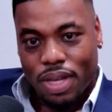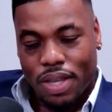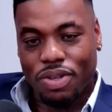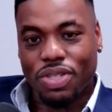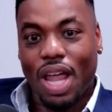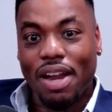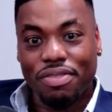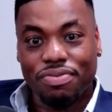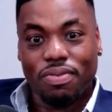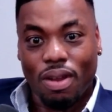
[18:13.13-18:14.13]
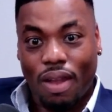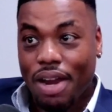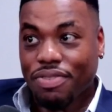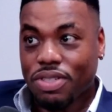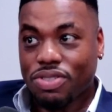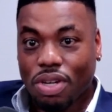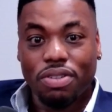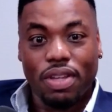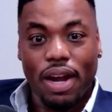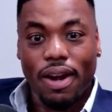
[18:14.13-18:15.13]
And there's a lot of a lot of
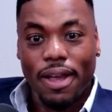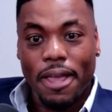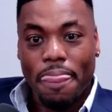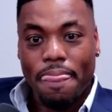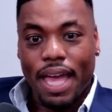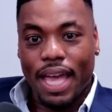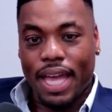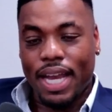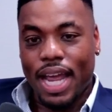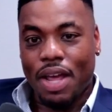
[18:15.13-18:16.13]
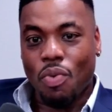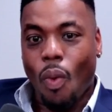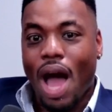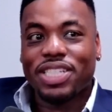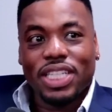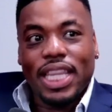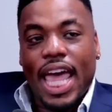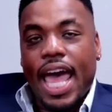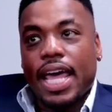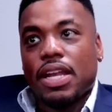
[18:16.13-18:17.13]
concern there. And, and watching
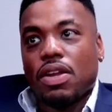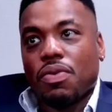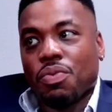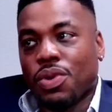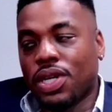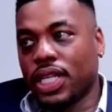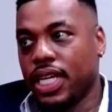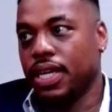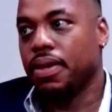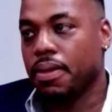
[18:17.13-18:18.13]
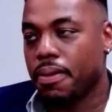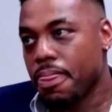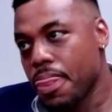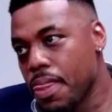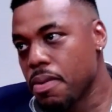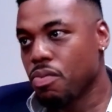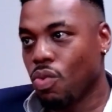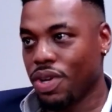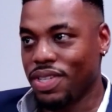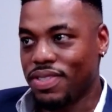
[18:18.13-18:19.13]
that really
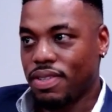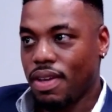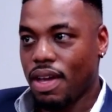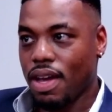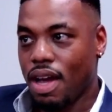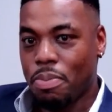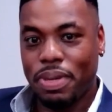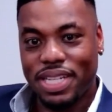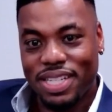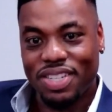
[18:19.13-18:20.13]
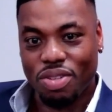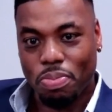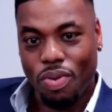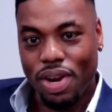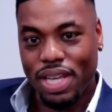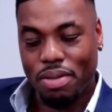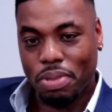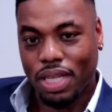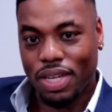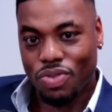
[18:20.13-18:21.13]
was a bit disappointing,
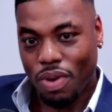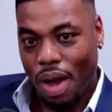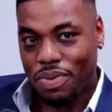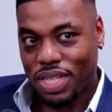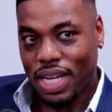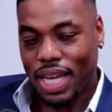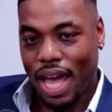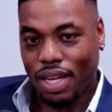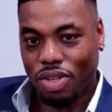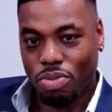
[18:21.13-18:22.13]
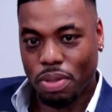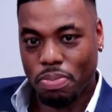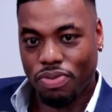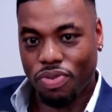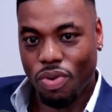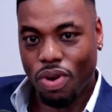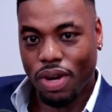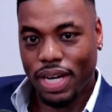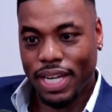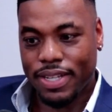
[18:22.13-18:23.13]
because what I was getting at a little bit
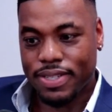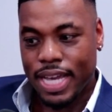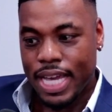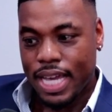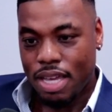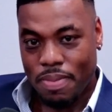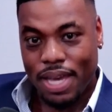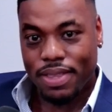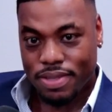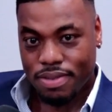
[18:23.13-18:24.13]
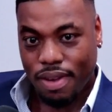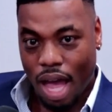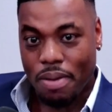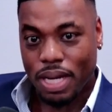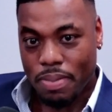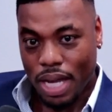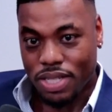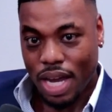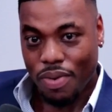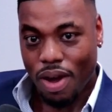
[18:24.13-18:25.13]
before is he made this comment about
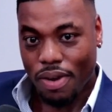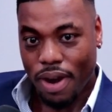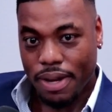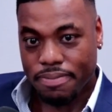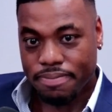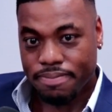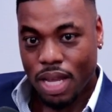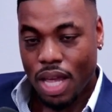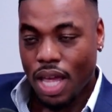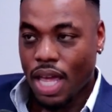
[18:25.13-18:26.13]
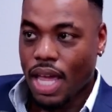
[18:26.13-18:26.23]
Taiwan, right? Mm-hmm.